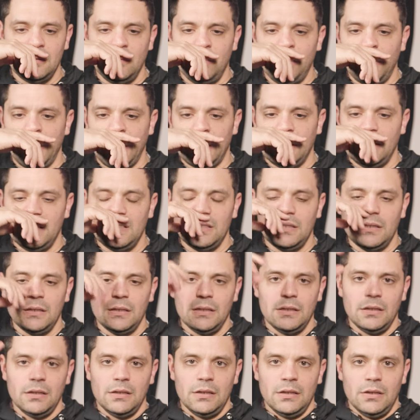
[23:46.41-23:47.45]
But
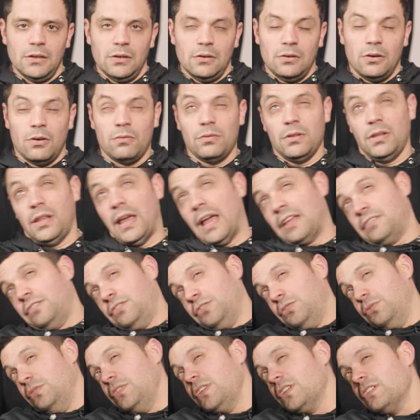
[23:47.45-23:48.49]
over the last
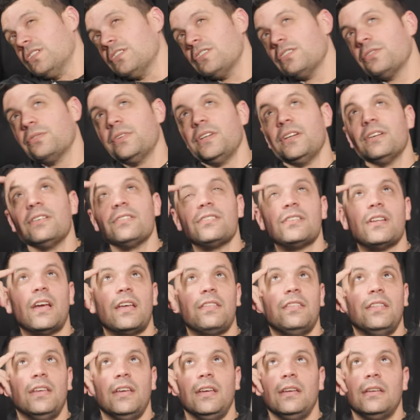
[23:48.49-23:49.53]
two years, three years, I
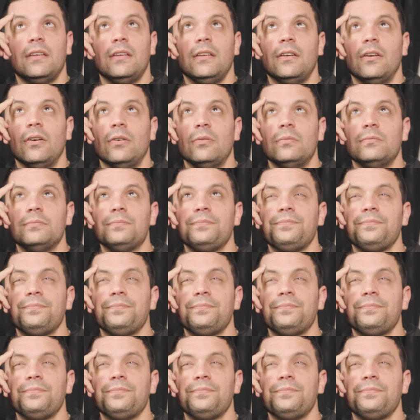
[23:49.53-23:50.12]
think you know